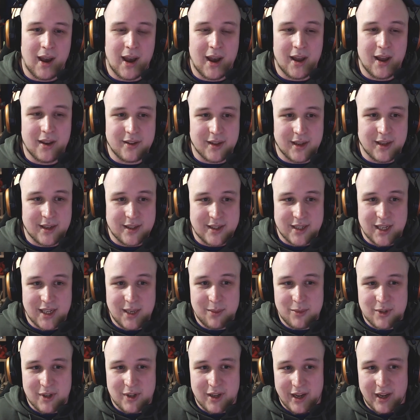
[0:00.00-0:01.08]
And it
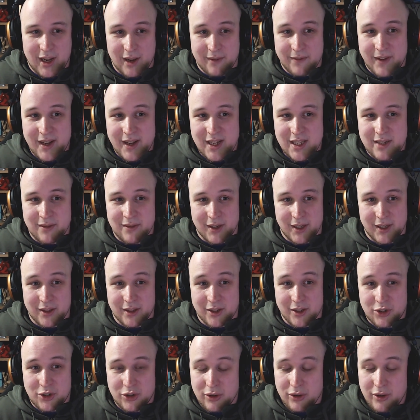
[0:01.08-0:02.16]
seems like effectively
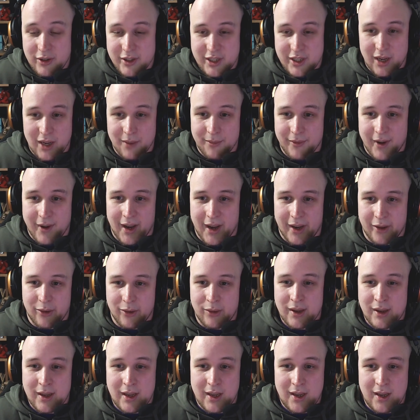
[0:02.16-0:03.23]
the short-term value
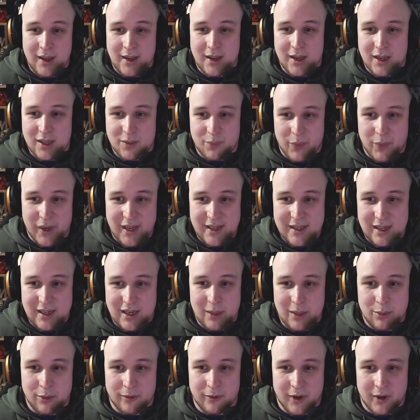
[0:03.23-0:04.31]
is
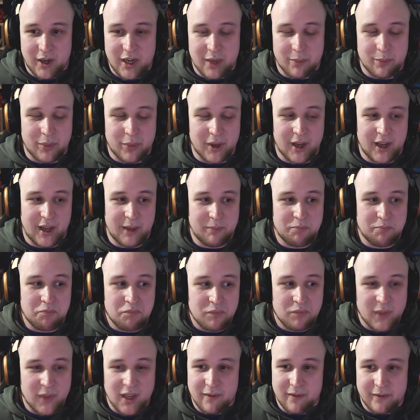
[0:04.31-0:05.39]
basically provided by
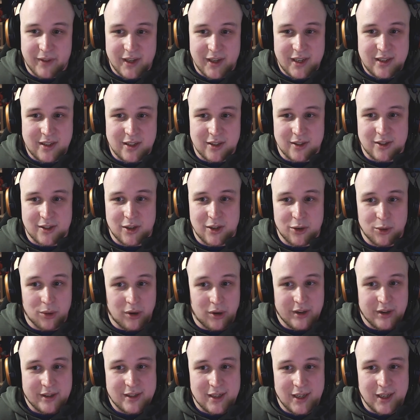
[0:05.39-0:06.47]
investors
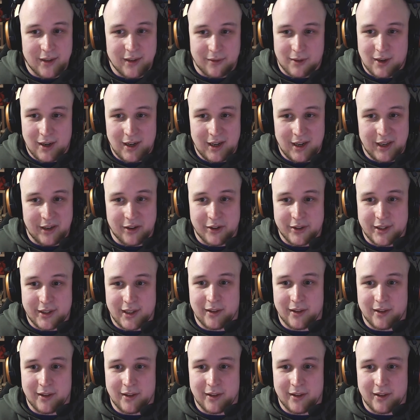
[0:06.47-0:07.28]
who honestly have clearly not